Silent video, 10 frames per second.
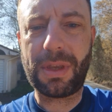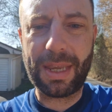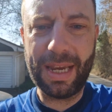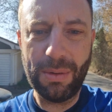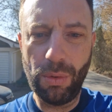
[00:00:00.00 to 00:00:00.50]

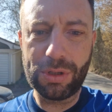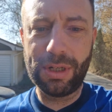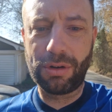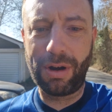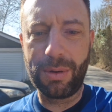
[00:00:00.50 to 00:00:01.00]
it wasn't a
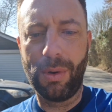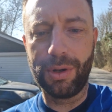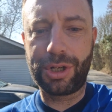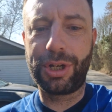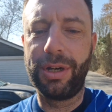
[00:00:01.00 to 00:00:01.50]
great
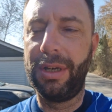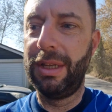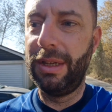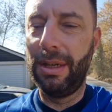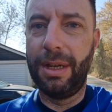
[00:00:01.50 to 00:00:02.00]
watch.
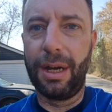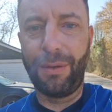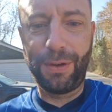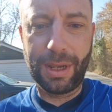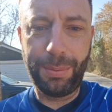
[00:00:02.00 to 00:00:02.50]
And I
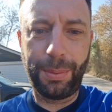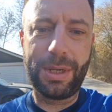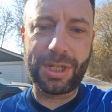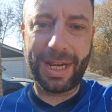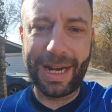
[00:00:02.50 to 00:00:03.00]
think if we
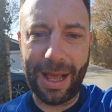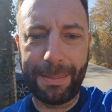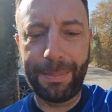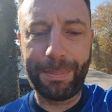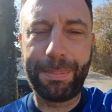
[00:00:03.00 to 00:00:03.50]
say that,
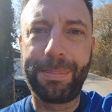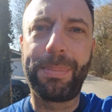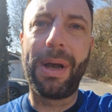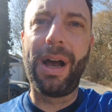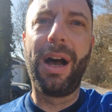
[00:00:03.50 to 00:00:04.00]

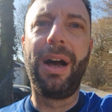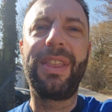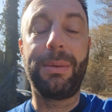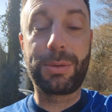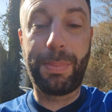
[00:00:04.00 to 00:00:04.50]

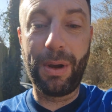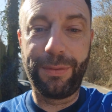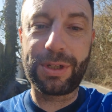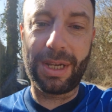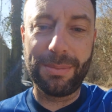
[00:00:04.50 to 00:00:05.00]
that was
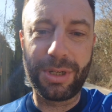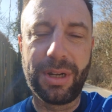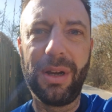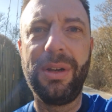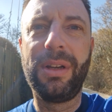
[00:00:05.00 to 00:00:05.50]
both teams, you
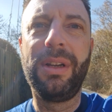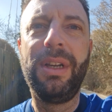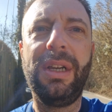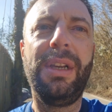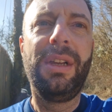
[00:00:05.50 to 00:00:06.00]
know,
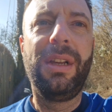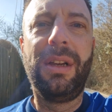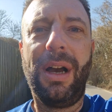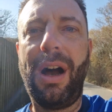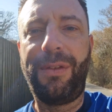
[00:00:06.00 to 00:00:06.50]

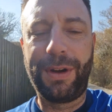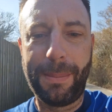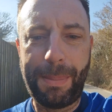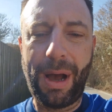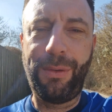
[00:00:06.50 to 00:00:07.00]
huffing and
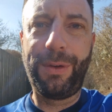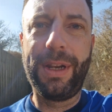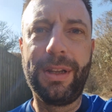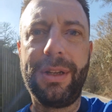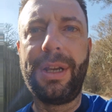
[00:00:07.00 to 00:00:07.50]
puffing.
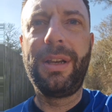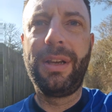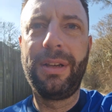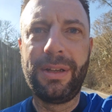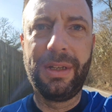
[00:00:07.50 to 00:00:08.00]
And
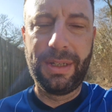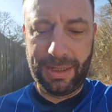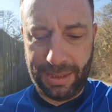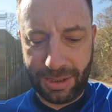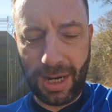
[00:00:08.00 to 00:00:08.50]

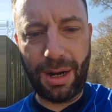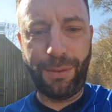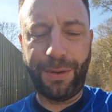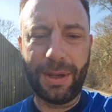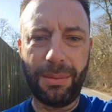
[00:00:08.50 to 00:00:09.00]
Town, I
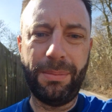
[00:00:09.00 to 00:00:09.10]
think,